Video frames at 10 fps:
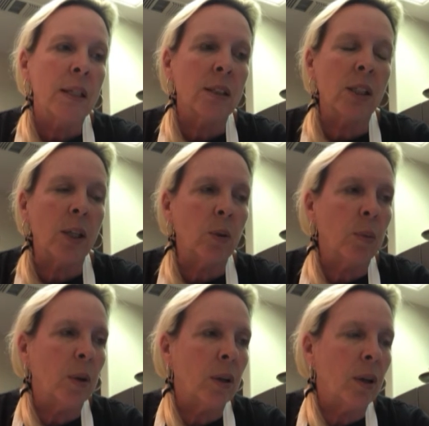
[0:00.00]

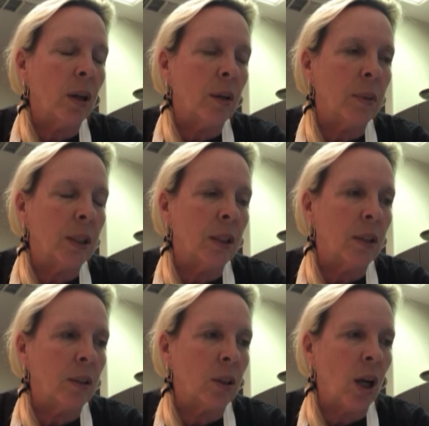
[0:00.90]

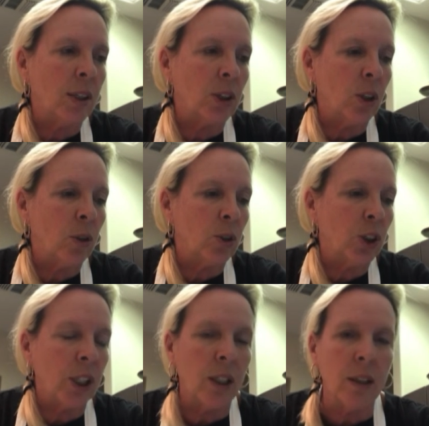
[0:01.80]
Costco
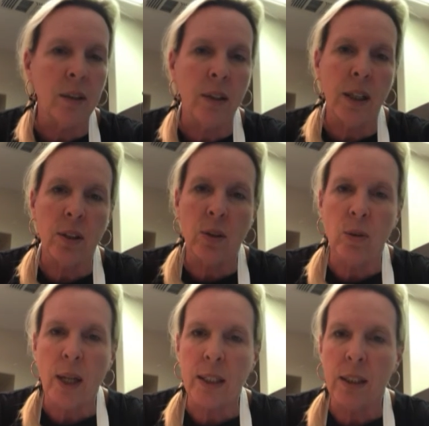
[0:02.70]
chicken that you
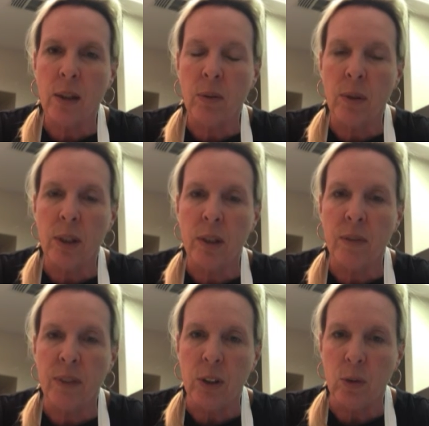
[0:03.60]
had to get rid
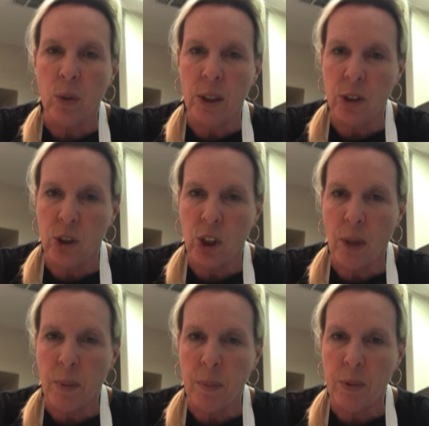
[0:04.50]
of and you wanted to
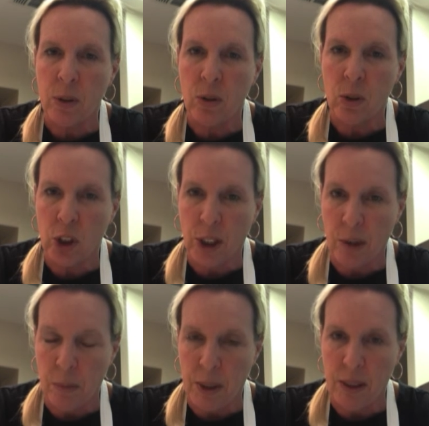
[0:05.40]
chop up the
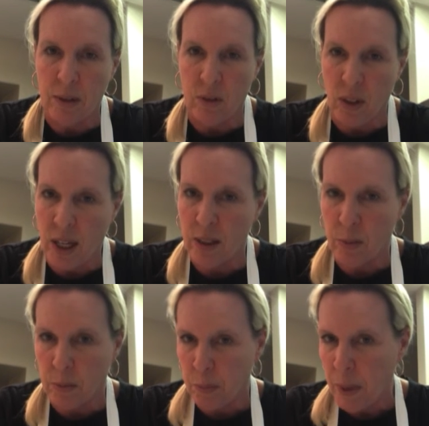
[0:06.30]
chicken meat and had
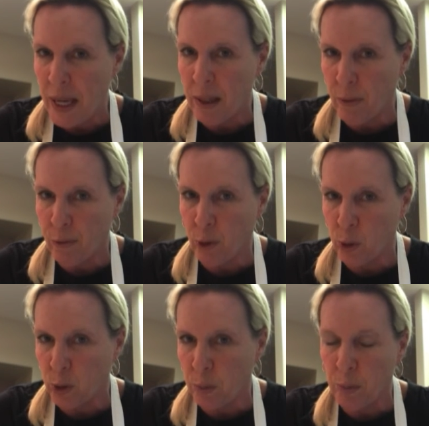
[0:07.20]
a bag of
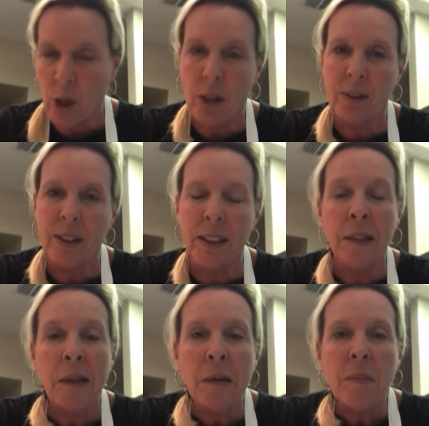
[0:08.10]
frozen broccoli
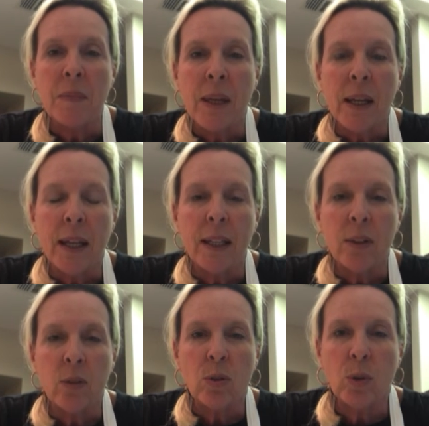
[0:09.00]

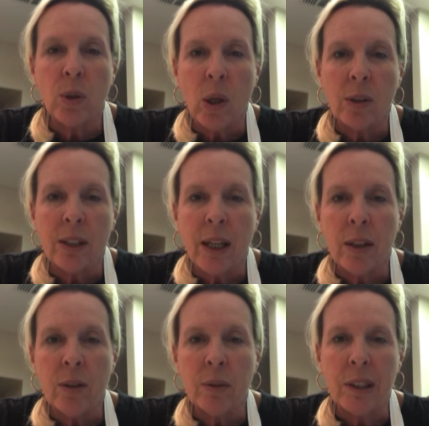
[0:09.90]
and you threw it all
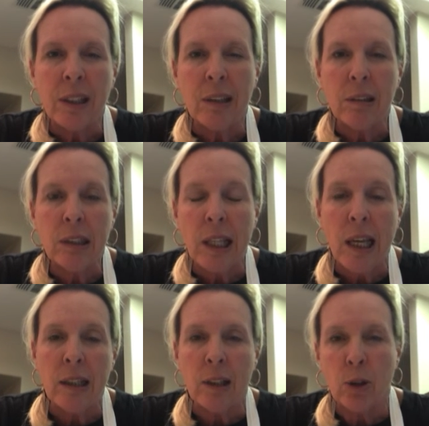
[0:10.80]
together with a
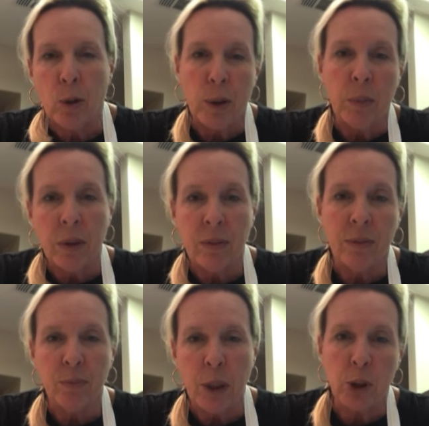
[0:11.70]
can of cream
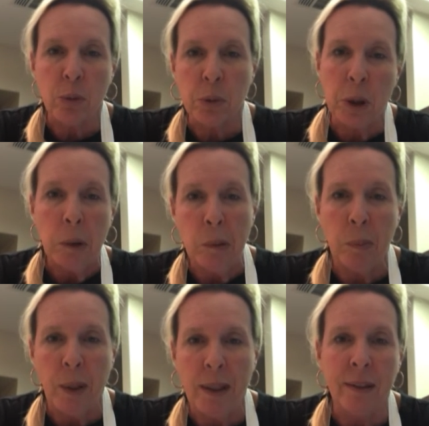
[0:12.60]
of mushroom
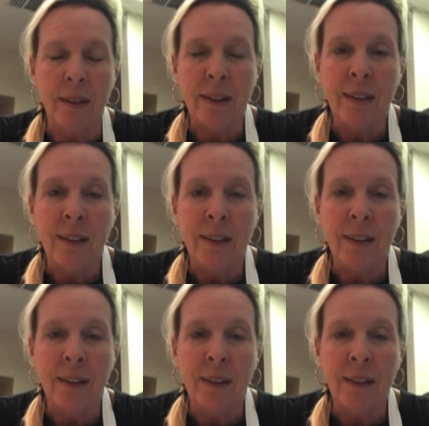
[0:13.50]
soup and